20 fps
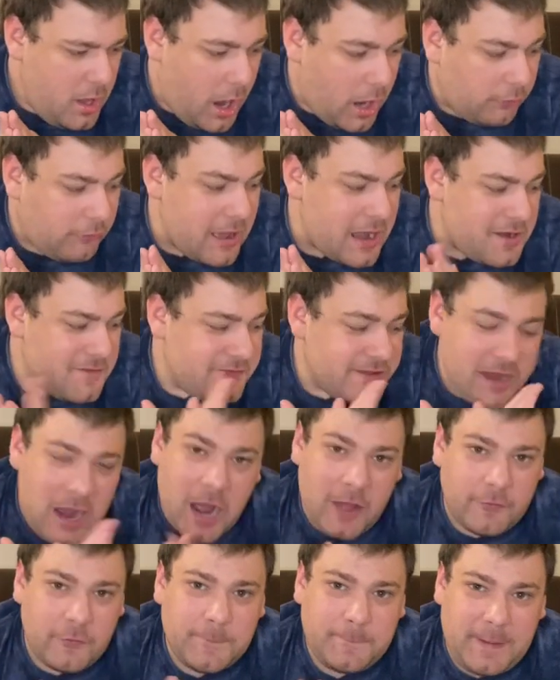A lot of the
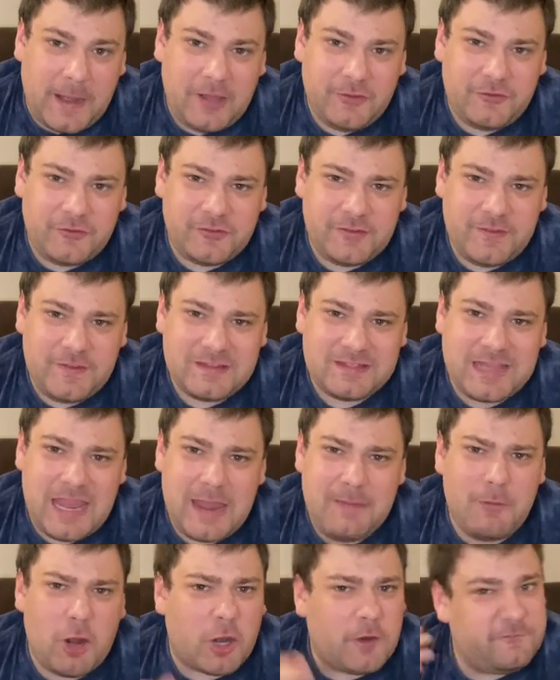other puzzles in this
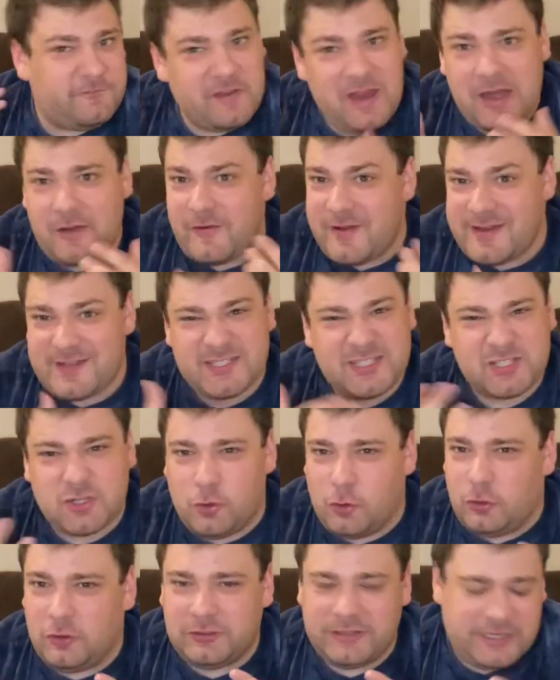game are very
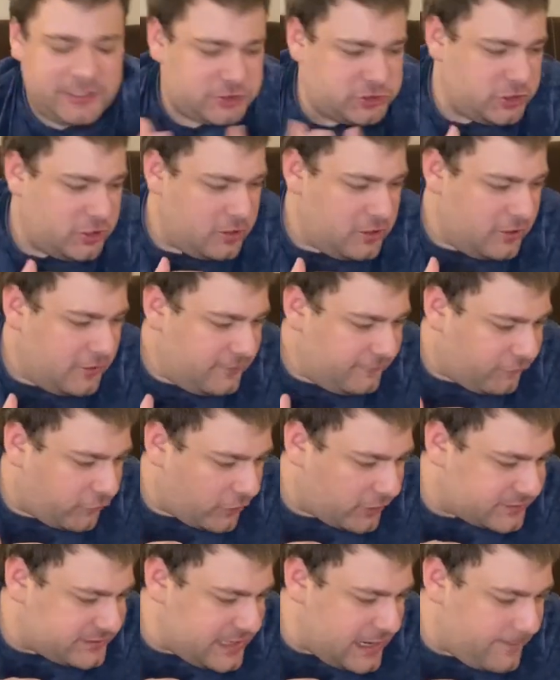schoolish.
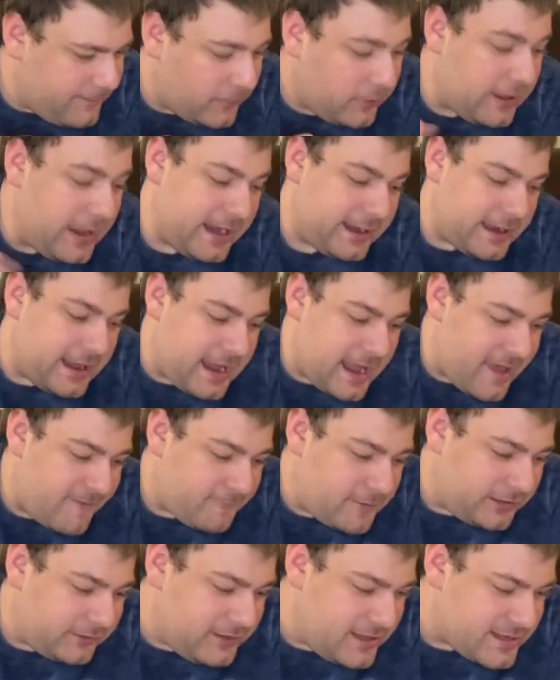For example, and I
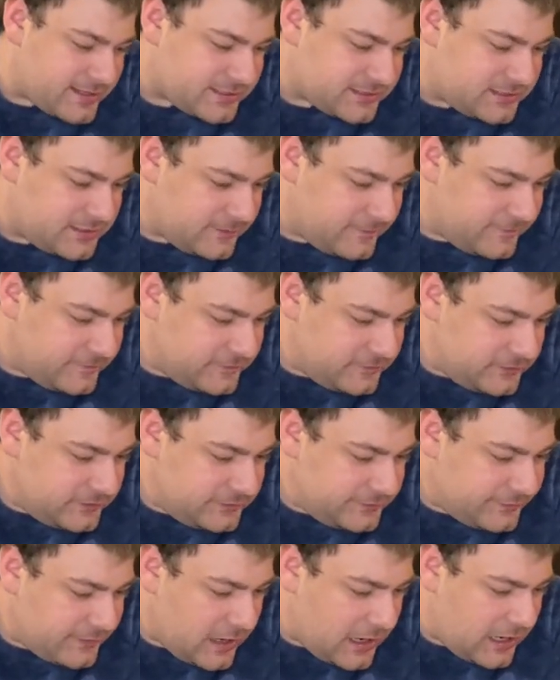have my list,
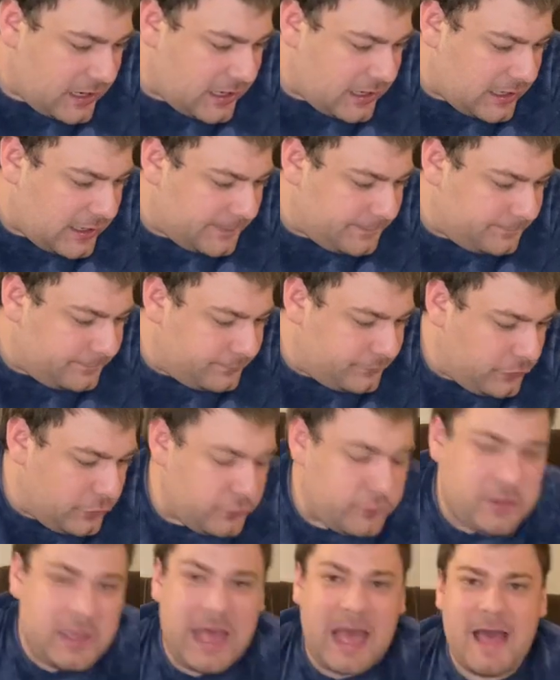
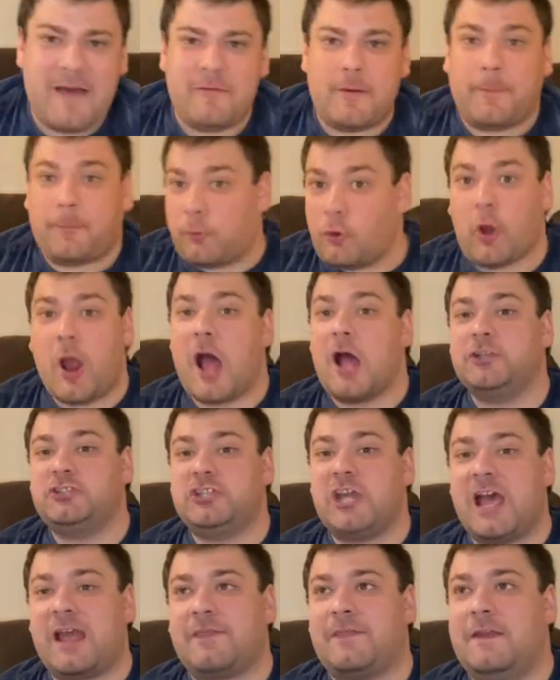you have a
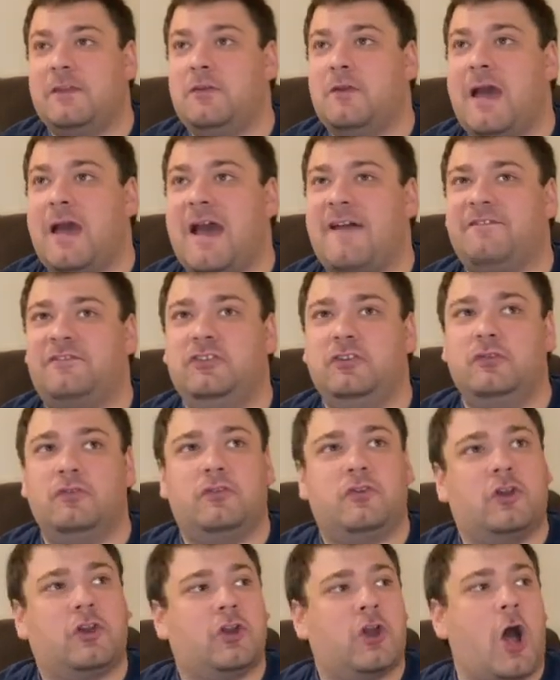project that you have
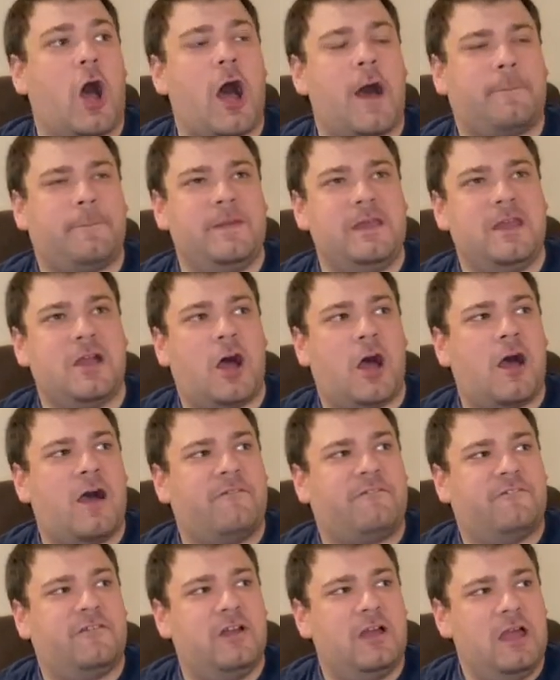to copy
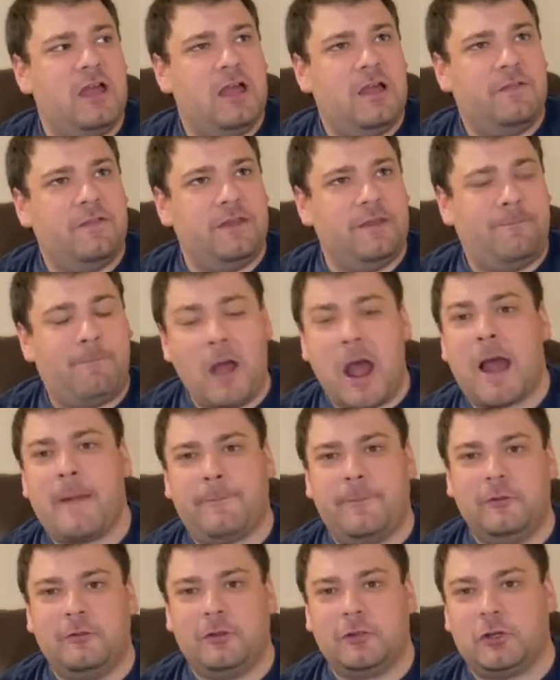off the
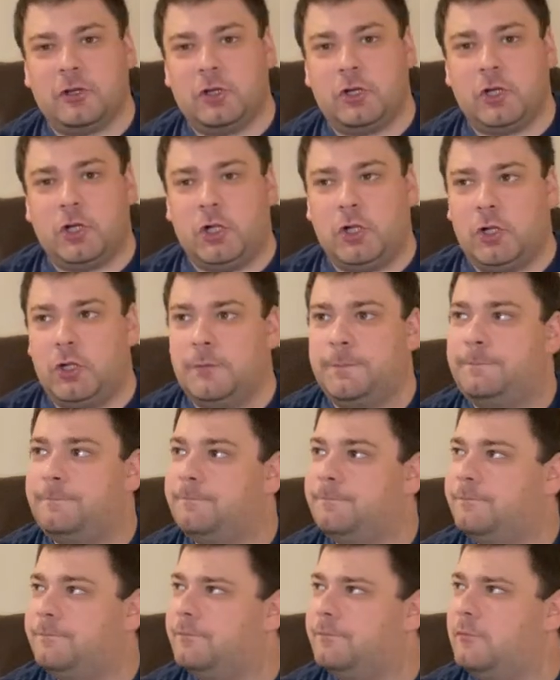popular girl
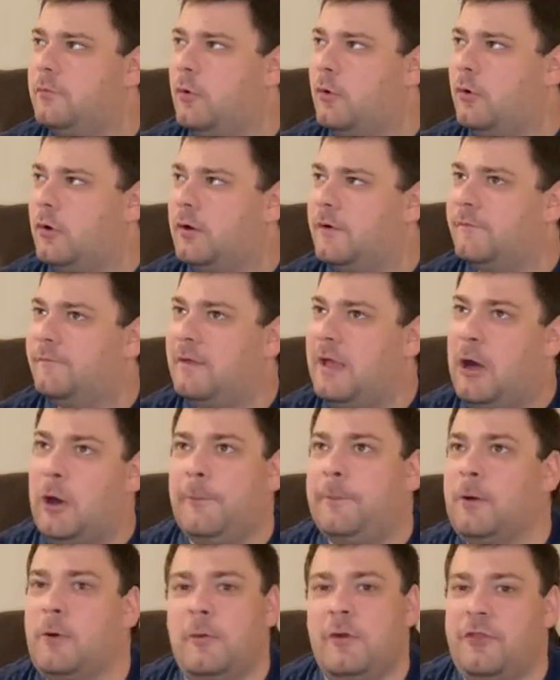or
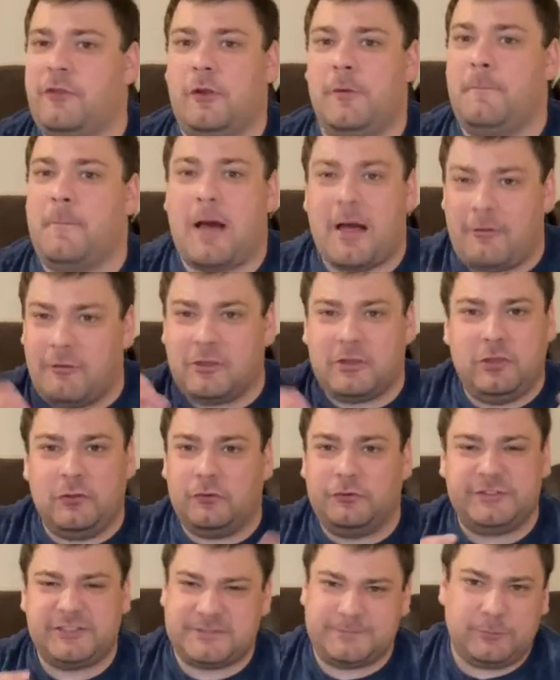help her with her
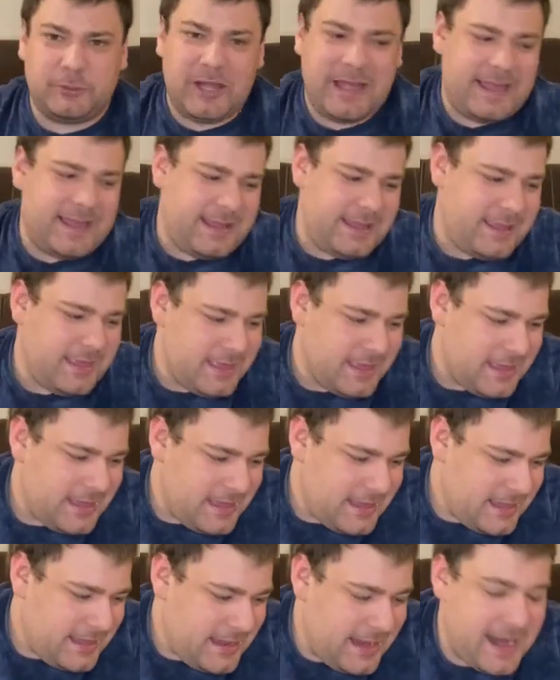molecule display,
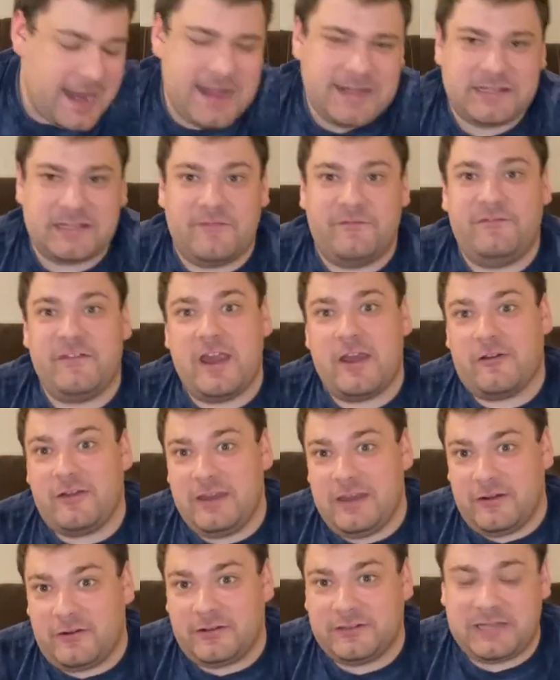and it's a
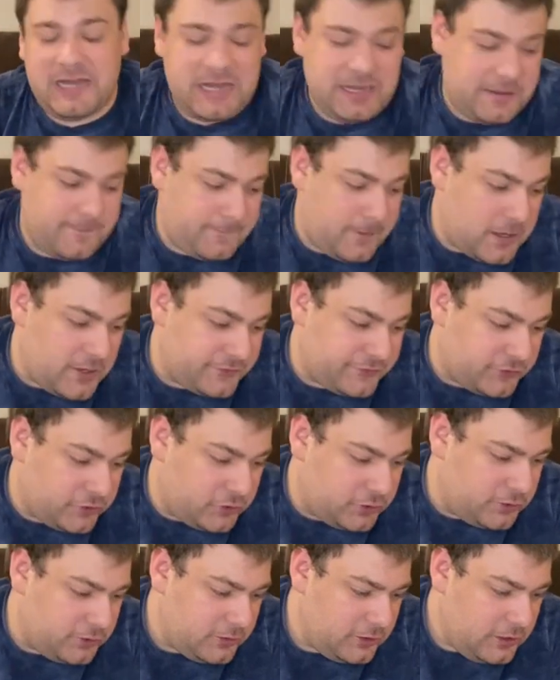very irritating
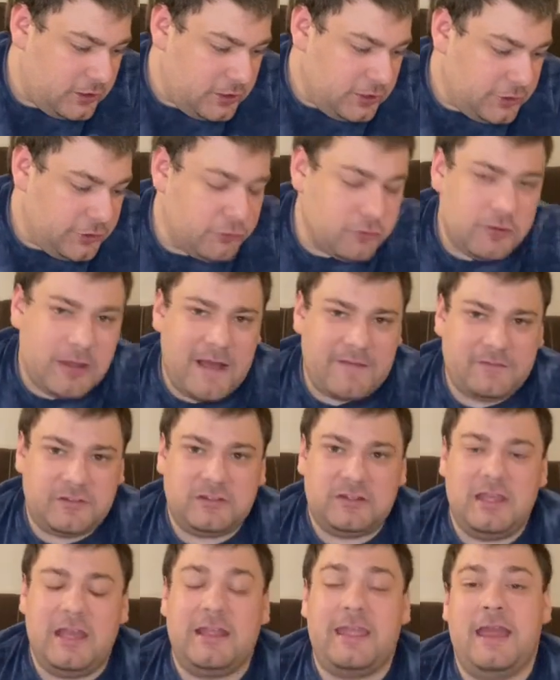puzzle. You have to
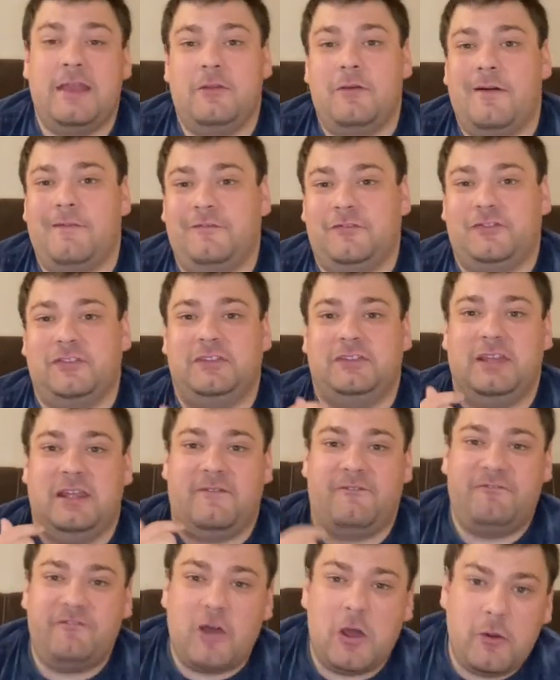
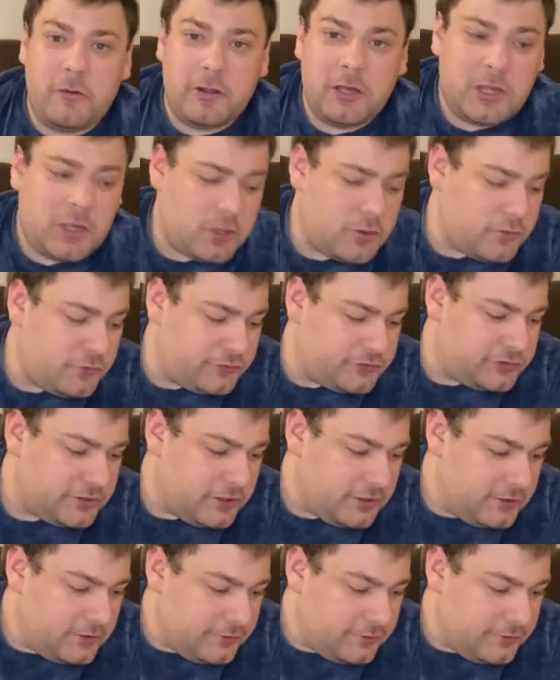take photos.